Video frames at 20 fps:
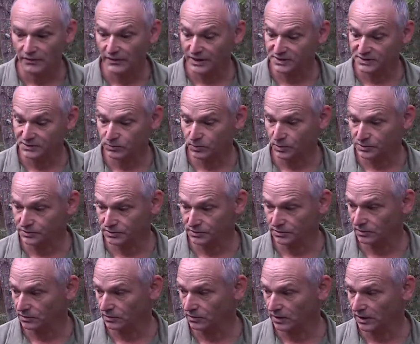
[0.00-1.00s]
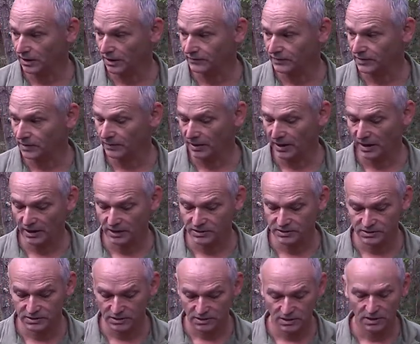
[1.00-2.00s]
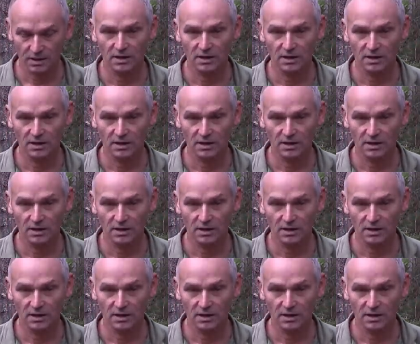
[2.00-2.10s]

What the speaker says: That's what I have in the bags.